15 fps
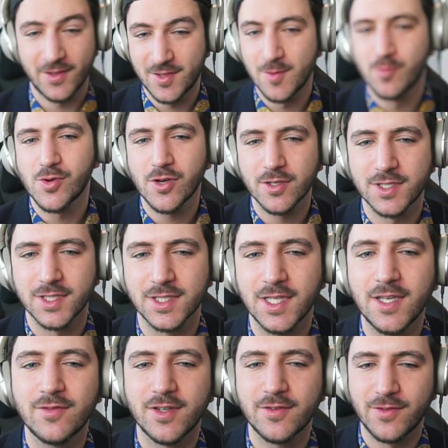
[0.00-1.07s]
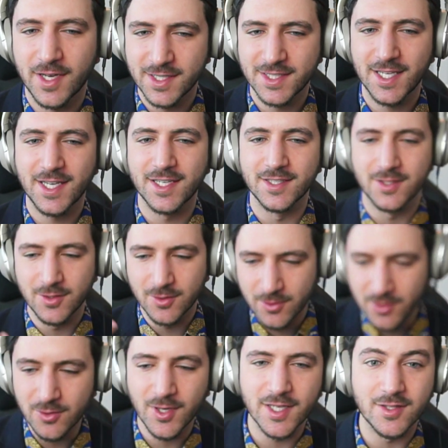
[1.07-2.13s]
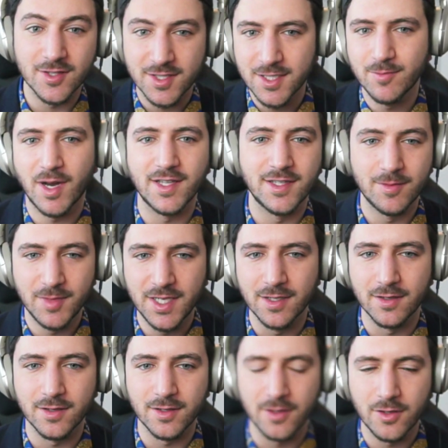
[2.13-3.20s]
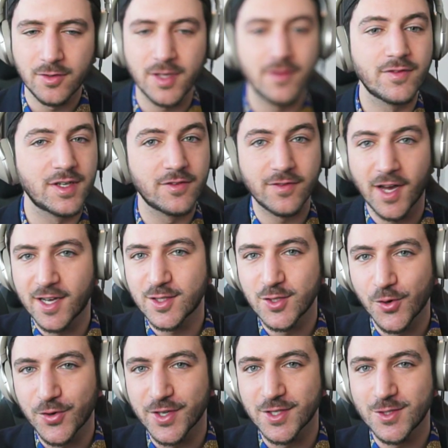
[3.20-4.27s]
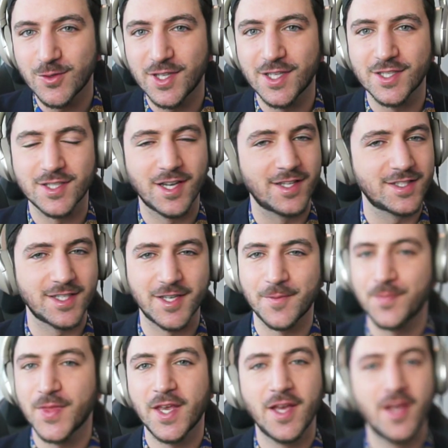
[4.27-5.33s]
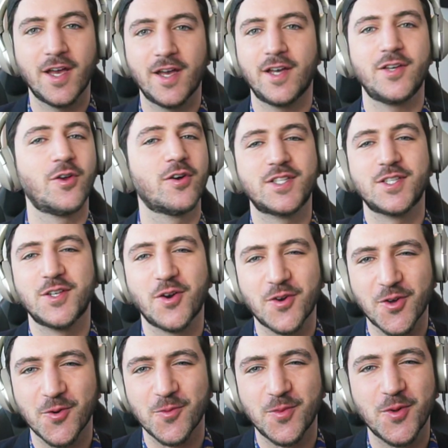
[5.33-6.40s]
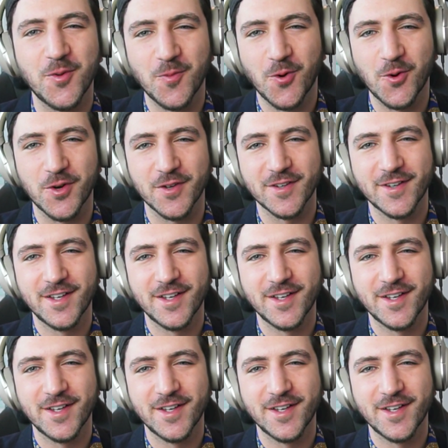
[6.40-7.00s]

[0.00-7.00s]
person, even if I say it, you get to see my demeanor, Even if I talk in Swedish, let's say, jag heter Jakob, hur mår du?